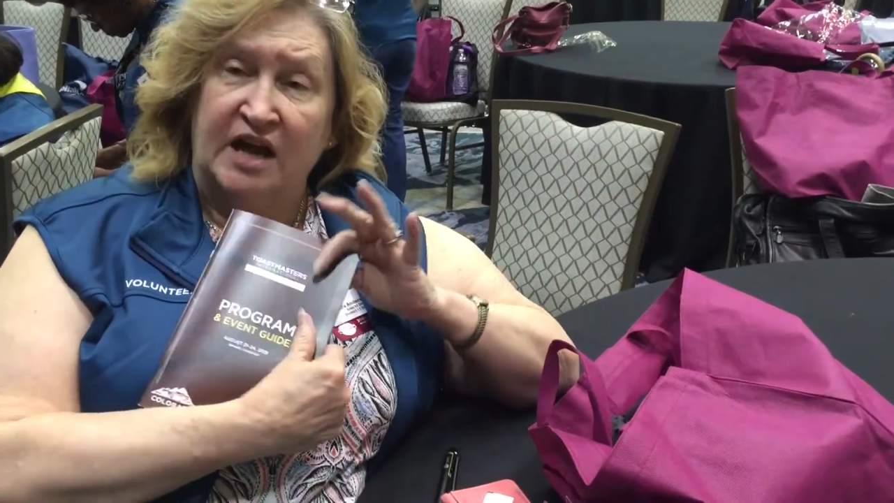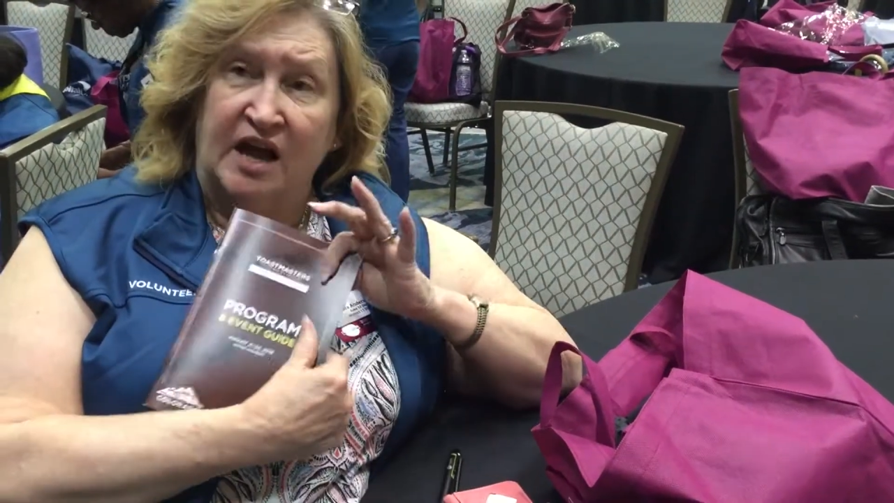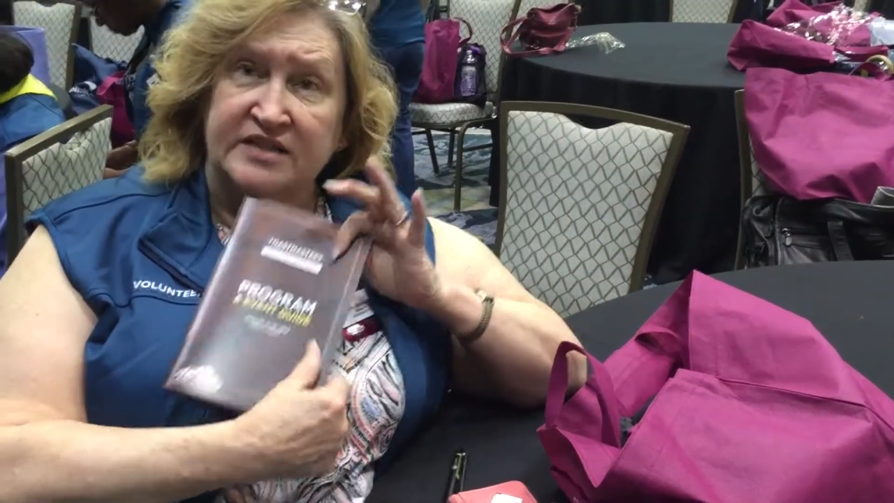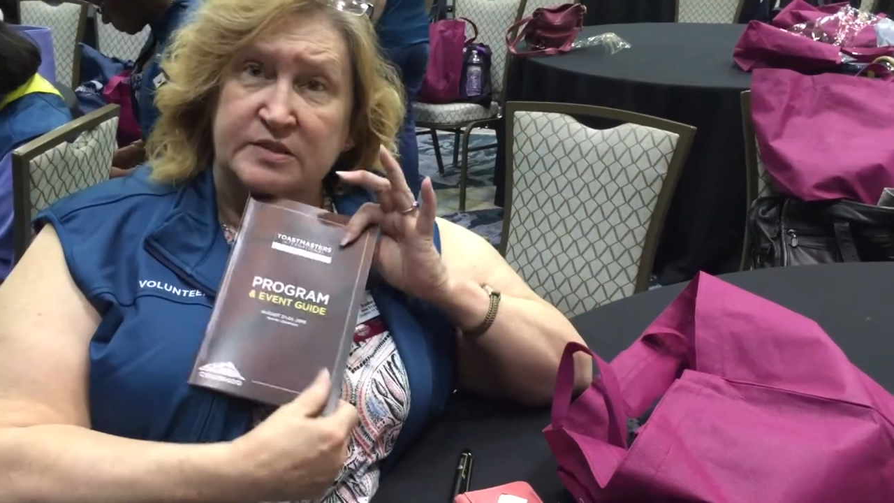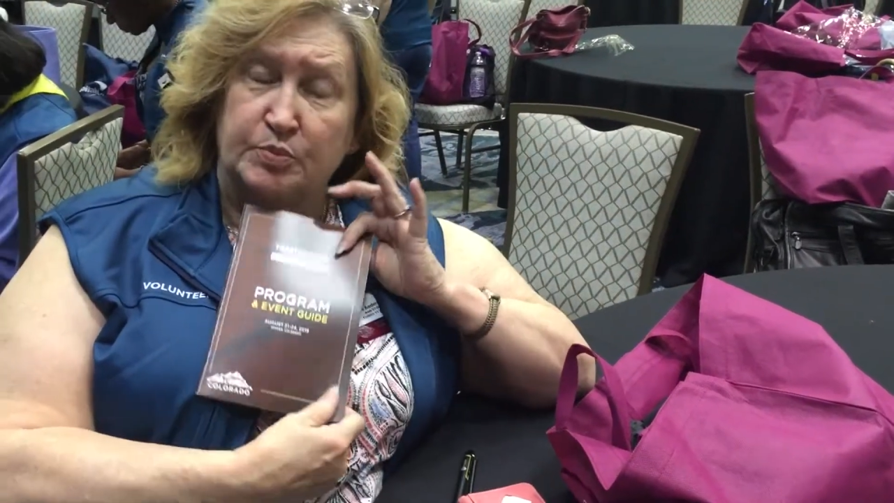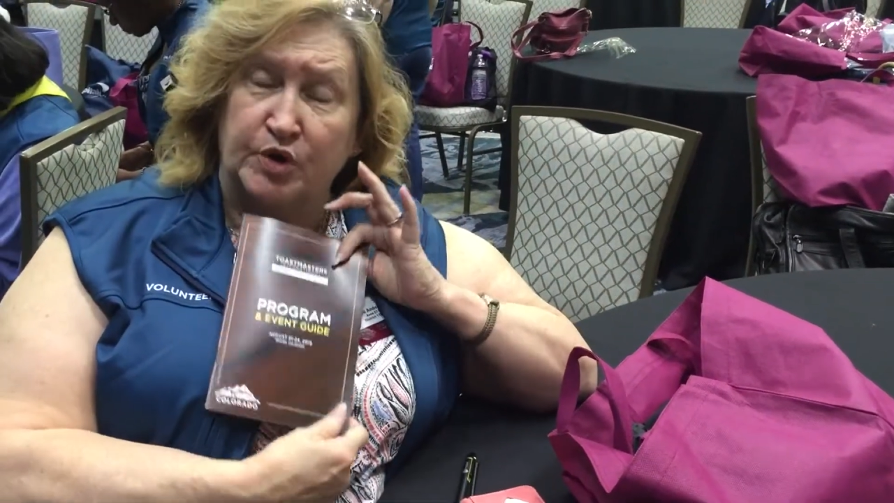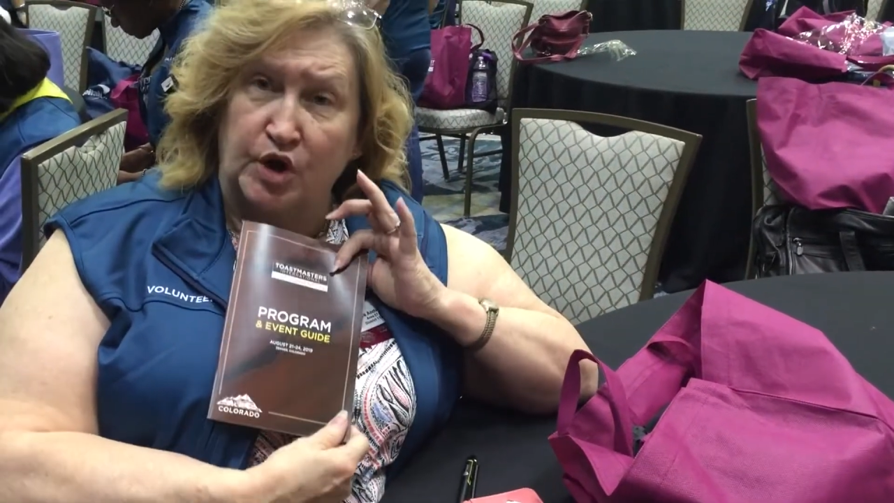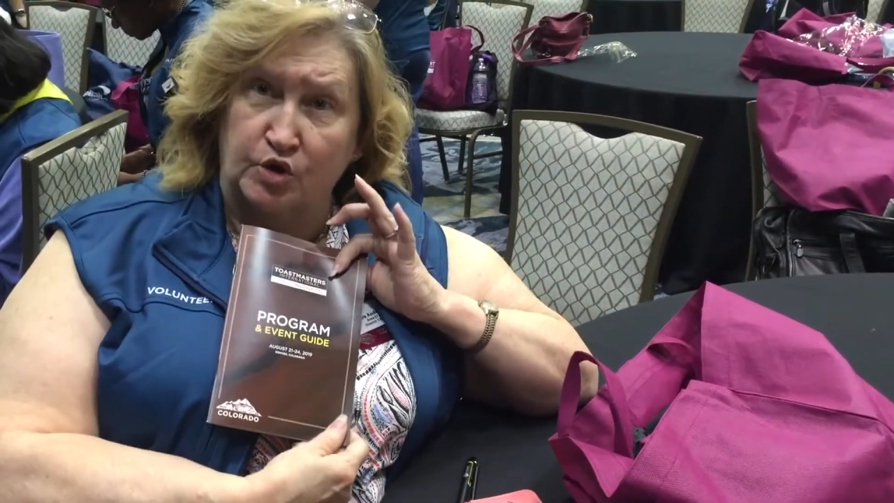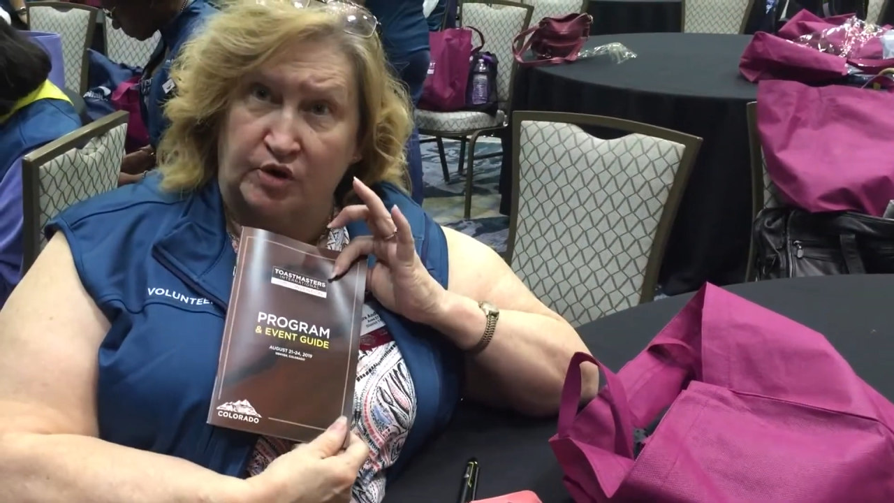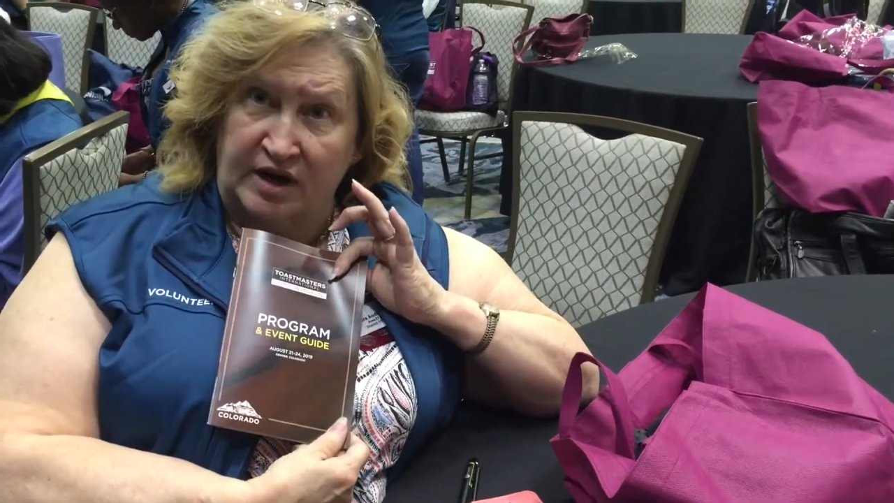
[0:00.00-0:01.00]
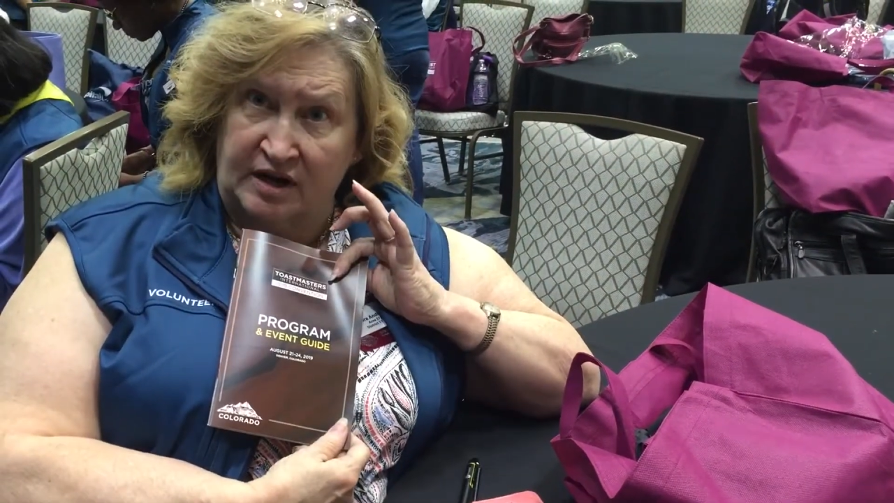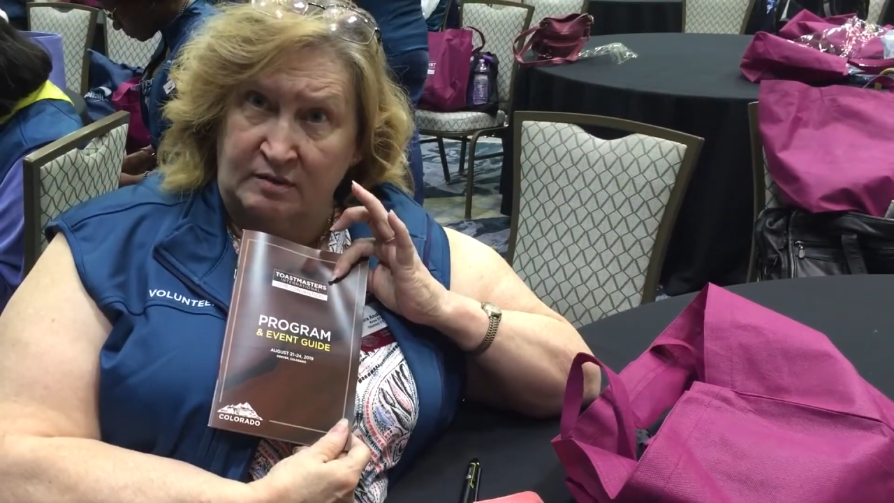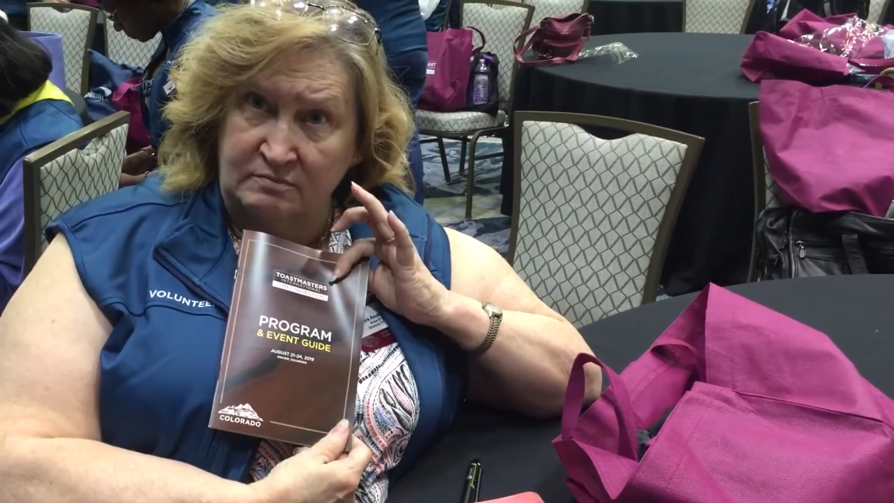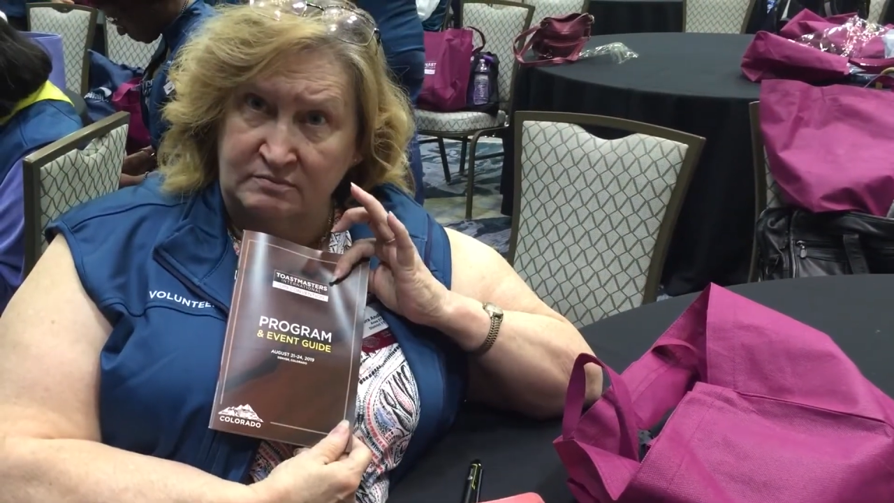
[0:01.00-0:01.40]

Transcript: nice program.